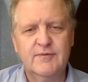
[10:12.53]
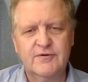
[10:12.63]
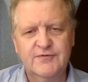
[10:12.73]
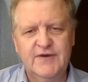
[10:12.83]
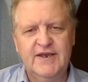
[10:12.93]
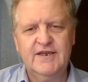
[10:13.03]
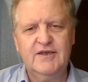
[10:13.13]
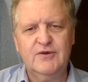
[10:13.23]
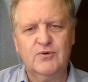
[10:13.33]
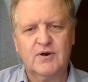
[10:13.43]
You're
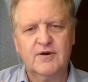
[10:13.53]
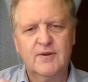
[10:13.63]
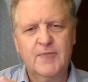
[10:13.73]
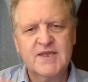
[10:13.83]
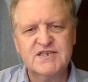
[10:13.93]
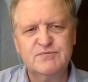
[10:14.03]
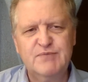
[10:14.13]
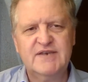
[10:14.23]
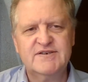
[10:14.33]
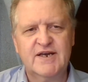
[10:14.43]
feeding your
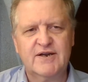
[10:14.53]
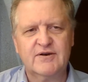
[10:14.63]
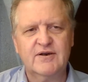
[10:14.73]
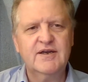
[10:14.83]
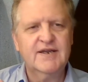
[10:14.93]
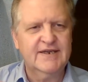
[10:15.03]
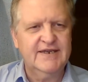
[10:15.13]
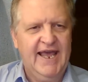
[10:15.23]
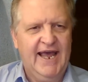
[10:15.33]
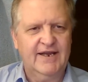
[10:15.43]
speech center
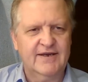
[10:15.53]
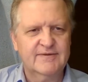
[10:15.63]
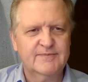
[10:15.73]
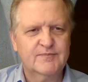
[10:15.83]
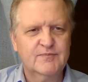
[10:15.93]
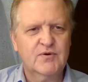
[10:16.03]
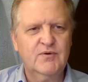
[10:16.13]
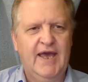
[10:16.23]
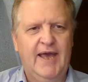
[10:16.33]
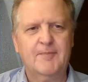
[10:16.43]
data.
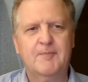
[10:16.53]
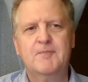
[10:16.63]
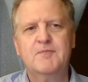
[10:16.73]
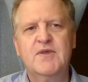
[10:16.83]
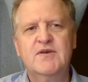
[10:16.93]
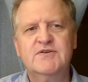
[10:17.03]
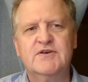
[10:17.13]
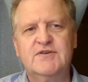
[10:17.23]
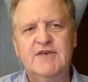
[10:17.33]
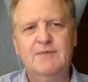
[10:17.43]
Okay.
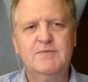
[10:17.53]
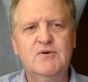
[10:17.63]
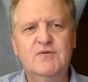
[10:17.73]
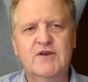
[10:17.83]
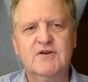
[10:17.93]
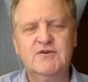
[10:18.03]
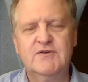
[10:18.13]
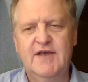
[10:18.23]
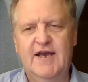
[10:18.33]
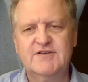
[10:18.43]
So you keep doing the ear
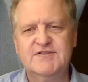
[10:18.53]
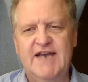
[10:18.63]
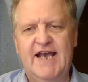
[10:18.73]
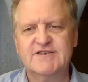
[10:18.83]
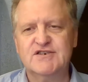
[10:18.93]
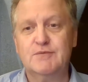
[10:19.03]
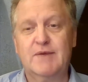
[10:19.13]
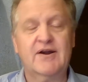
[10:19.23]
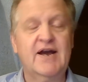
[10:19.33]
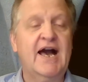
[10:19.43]
tuning exercises no
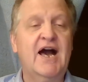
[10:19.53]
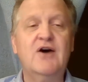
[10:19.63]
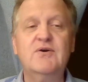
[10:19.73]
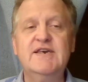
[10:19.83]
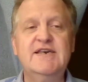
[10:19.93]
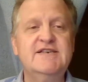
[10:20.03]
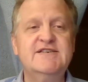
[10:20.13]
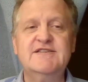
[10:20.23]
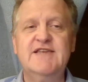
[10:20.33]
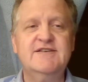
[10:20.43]
matter how
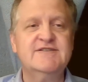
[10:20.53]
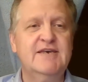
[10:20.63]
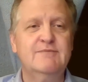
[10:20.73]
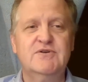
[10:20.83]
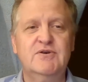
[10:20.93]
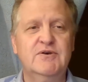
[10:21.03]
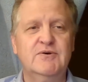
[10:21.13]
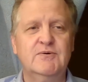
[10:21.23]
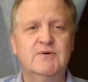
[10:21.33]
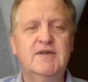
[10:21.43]
easy they seem to
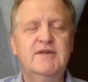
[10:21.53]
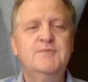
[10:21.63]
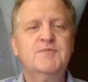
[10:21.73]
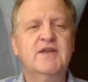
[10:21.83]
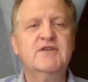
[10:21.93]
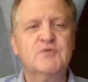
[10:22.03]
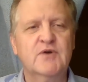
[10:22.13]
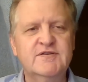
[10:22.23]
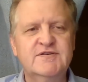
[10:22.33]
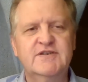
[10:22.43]
you, and
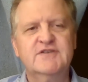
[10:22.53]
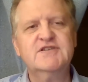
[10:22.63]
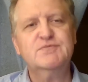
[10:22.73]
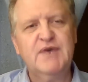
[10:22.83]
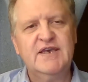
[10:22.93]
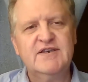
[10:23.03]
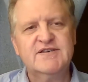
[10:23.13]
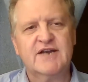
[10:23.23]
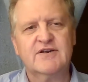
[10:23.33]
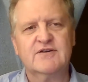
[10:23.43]
trust your speech
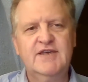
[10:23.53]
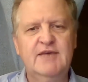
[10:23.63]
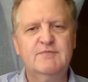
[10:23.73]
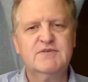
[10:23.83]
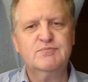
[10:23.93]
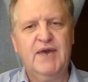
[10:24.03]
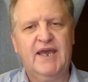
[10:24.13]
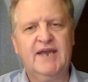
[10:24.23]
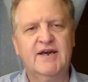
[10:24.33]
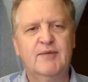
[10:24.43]
center keeps
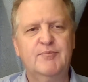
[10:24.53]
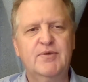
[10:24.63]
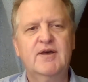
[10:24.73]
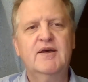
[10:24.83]
picking up